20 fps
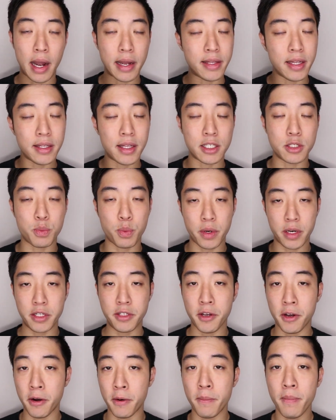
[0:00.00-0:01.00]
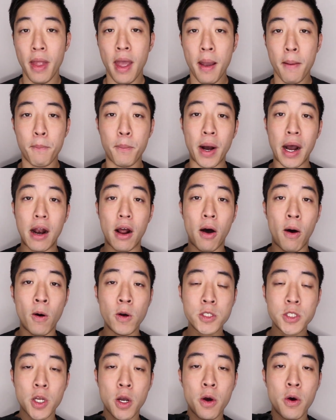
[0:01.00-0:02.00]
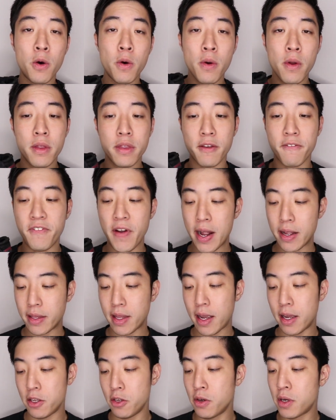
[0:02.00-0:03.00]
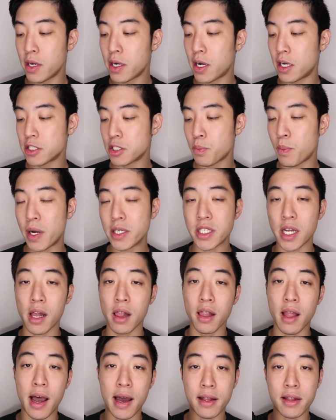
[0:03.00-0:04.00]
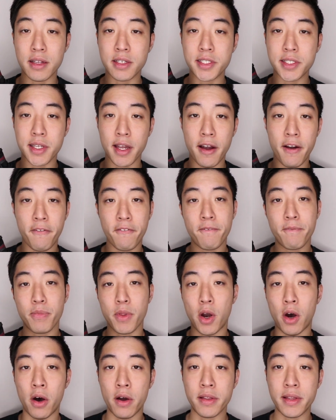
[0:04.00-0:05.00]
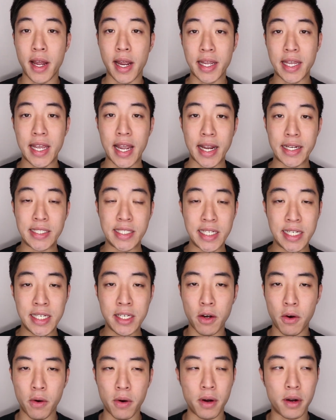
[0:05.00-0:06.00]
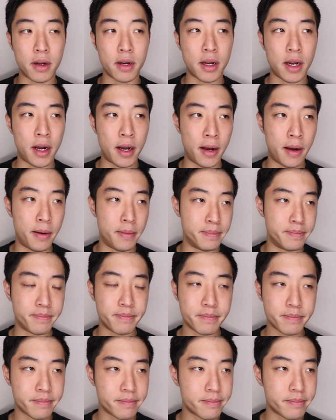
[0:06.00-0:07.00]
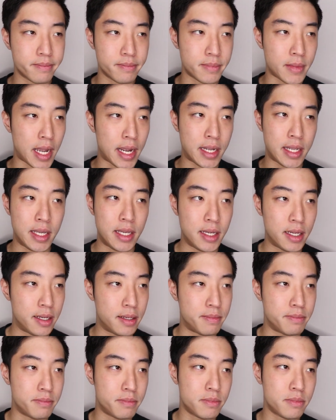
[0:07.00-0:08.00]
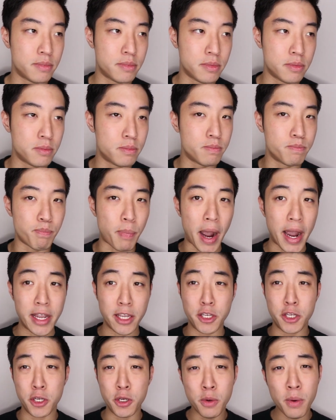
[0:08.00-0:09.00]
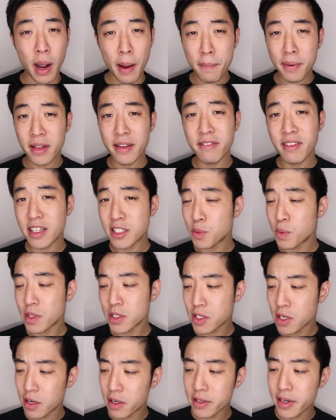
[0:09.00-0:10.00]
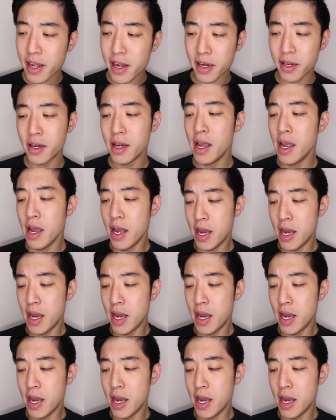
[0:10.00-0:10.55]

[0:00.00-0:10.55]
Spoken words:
I think that's pretty dope. But also the fact that you can customize a lot of this stuff on Nike ID or Nike By You, I believe that's what it's called now.